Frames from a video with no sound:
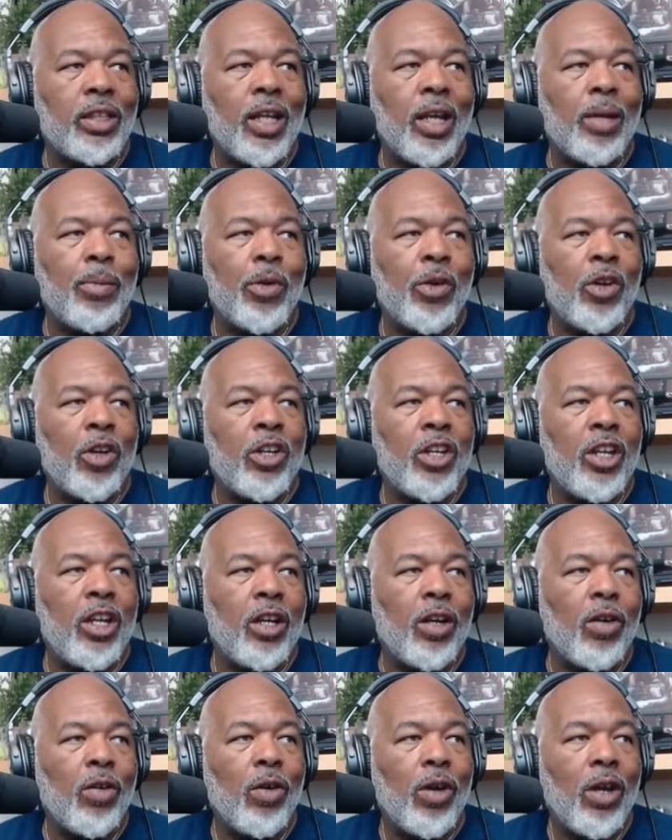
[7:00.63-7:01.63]
San
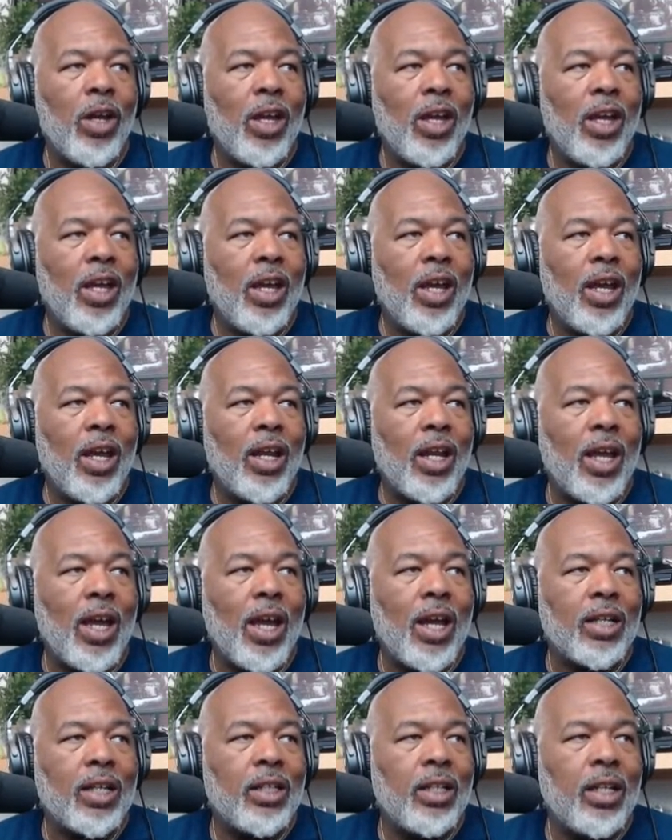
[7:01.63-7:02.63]
Bernardino, and
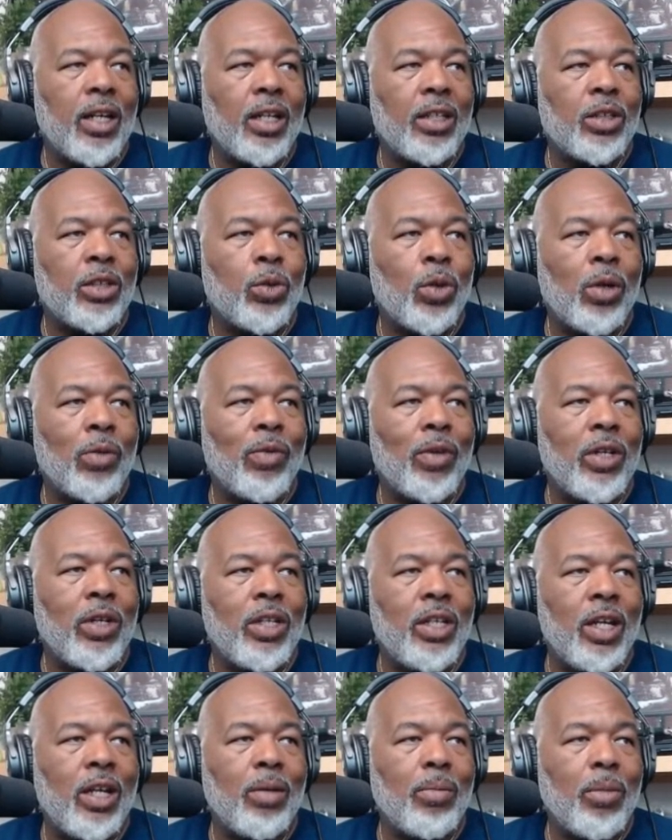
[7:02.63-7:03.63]
acted as sort of a
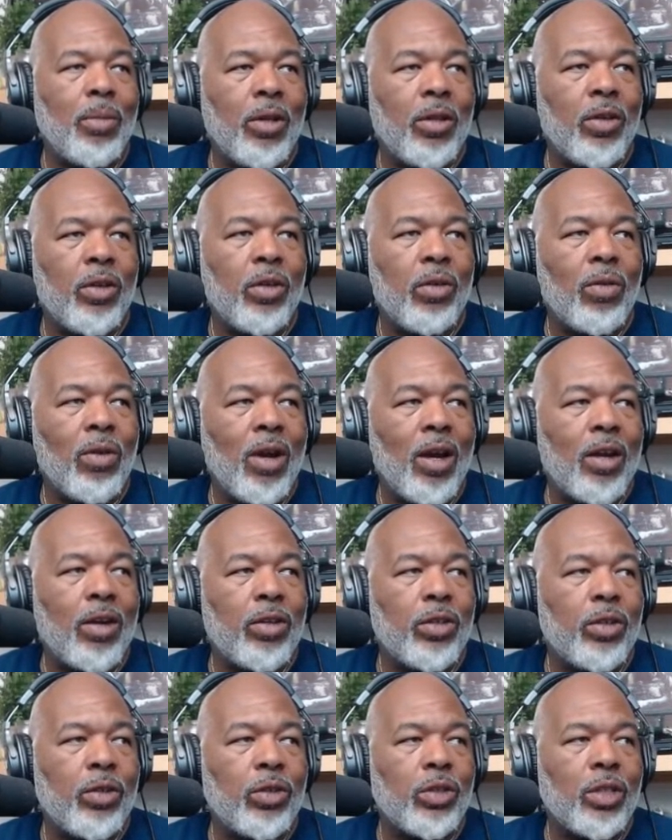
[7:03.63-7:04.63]
den mother to
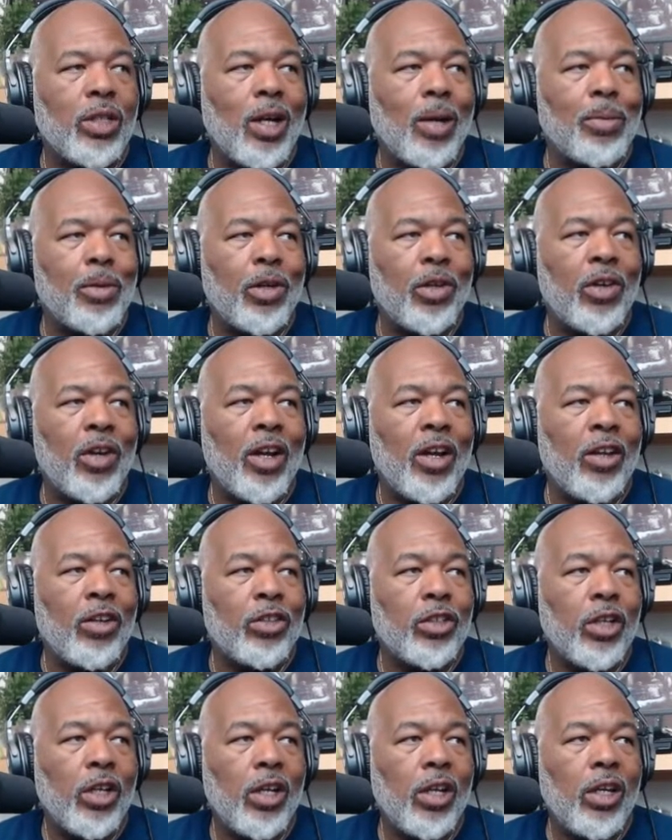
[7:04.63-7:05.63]
riders who stopped at her
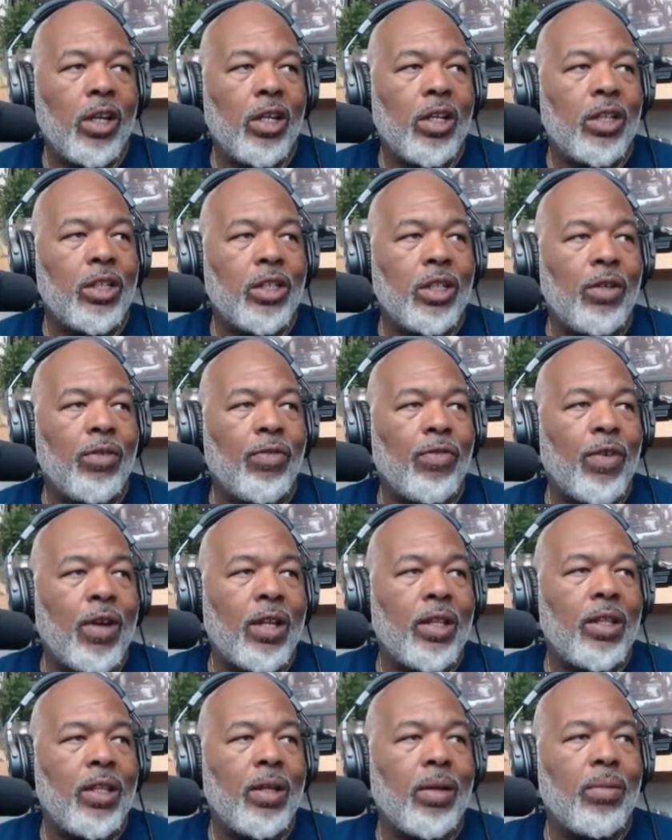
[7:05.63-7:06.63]
house. She
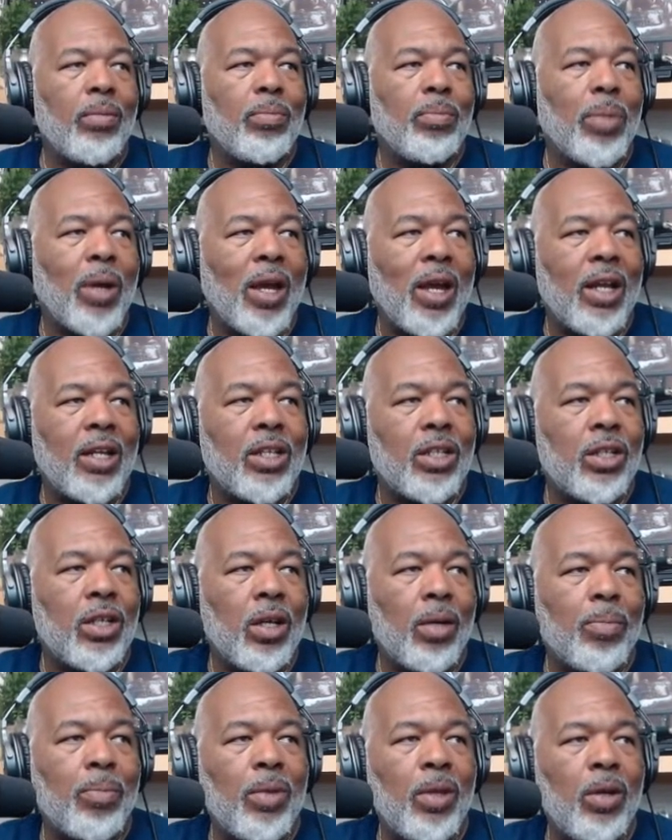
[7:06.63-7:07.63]
fed them, patched
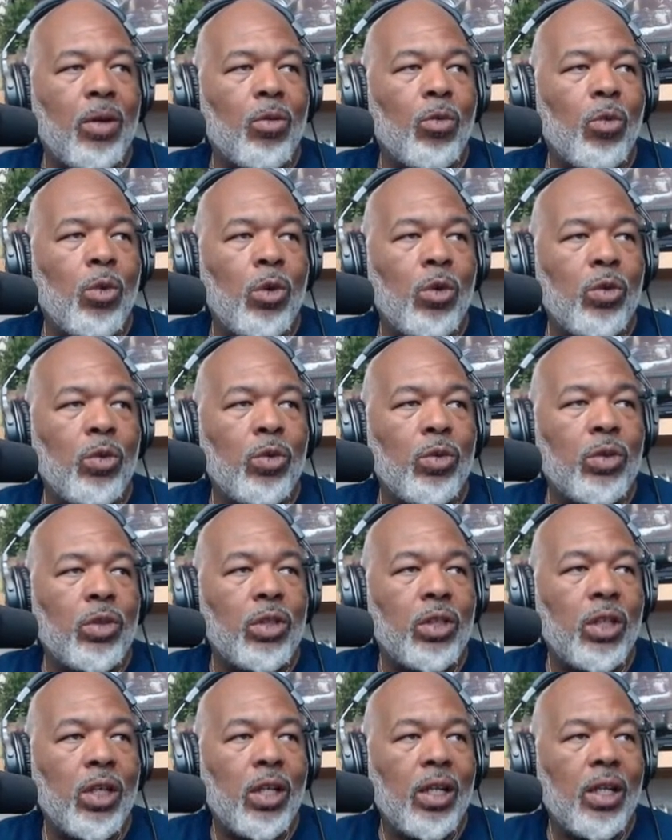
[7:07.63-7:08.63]
up their
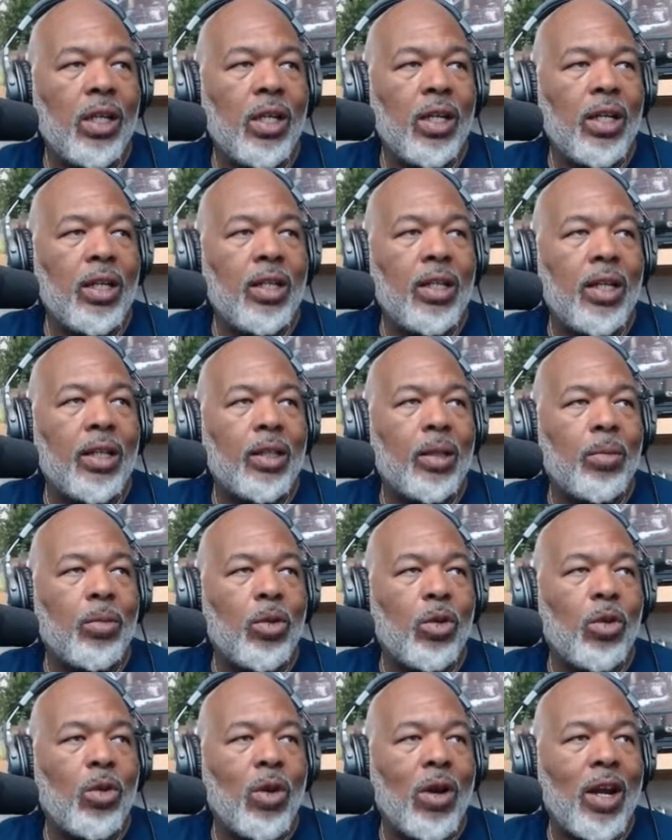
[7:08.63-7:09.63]
wounds, let them
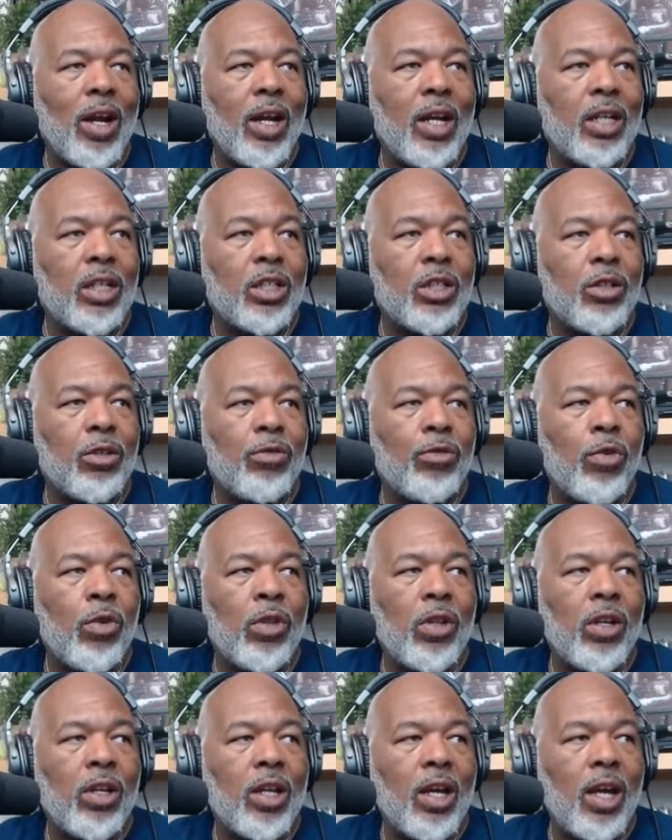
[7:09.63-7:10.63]
crash for
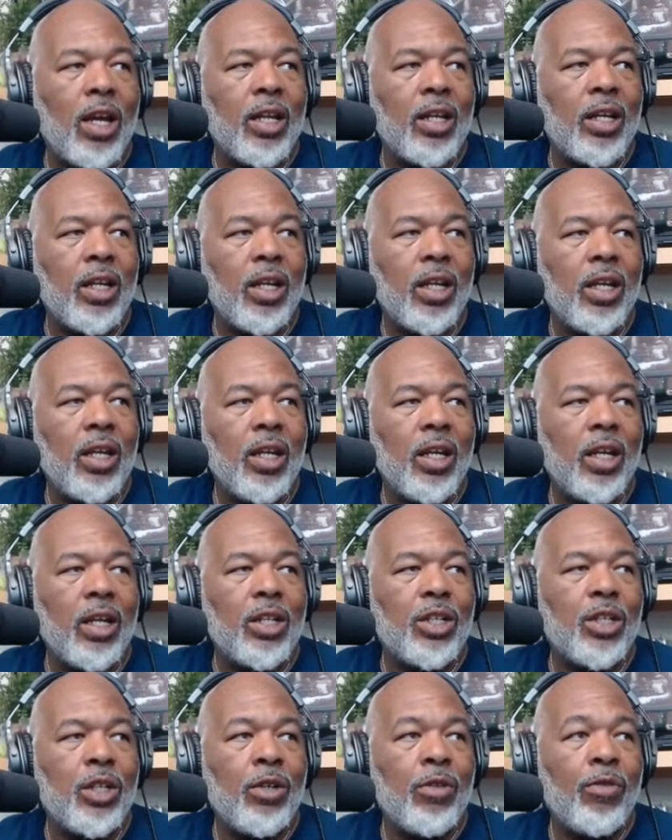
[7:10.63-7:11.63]
the night,
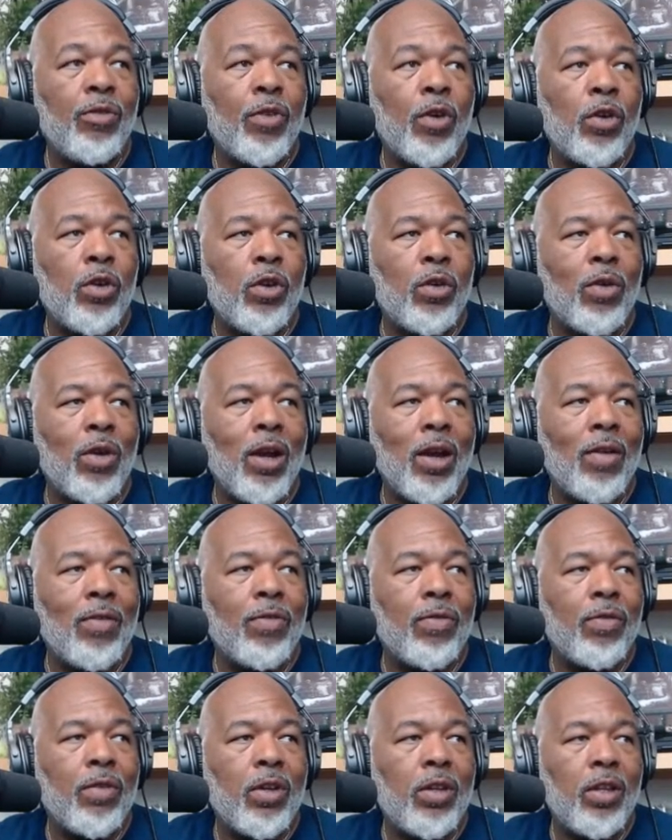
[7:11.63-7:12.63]
and she
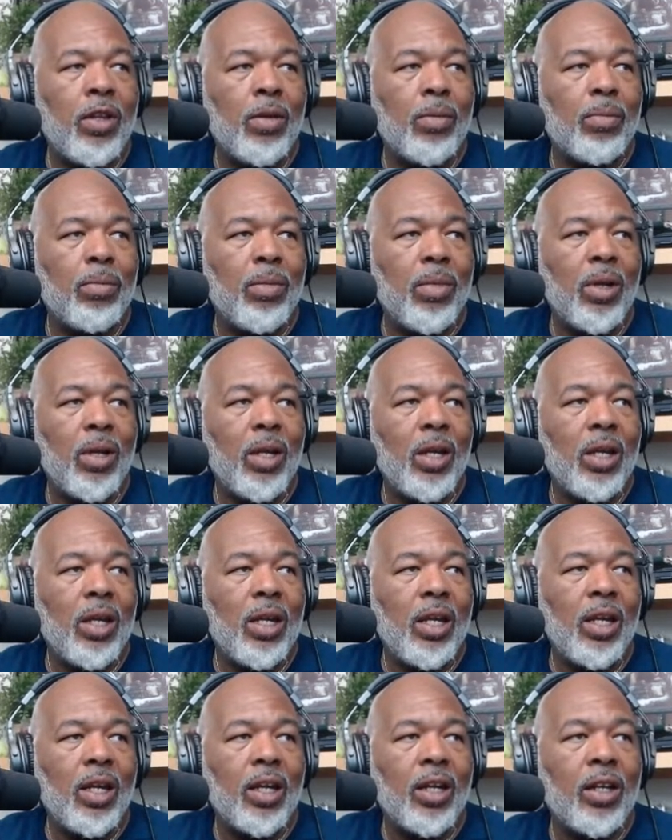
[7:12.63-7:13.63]
photographed them
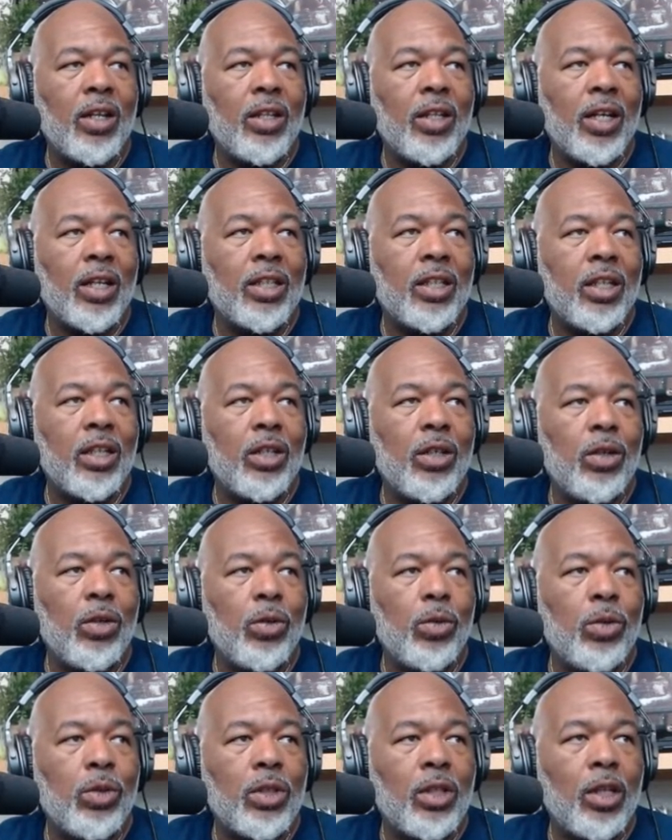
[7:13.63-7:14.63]
and collected
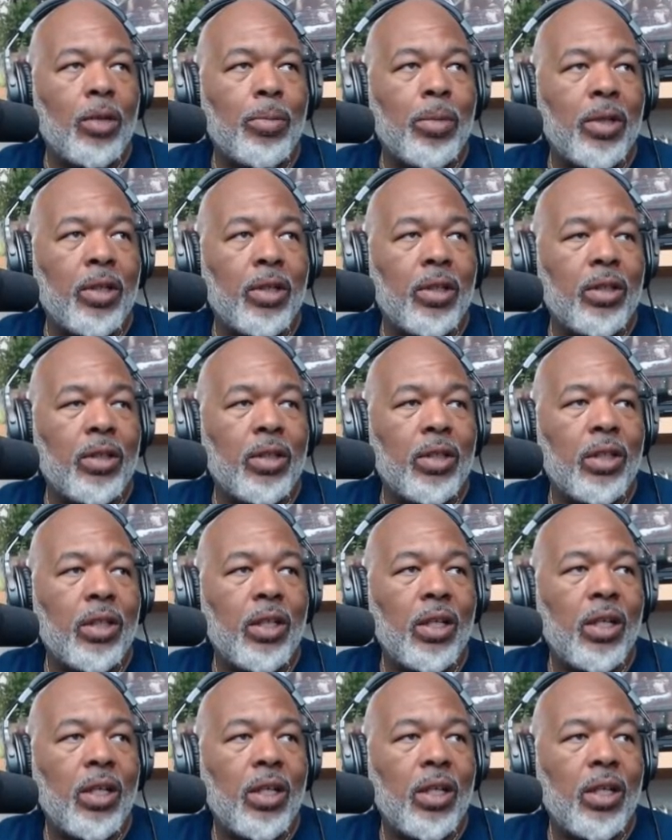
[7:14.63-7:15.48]
news clippings.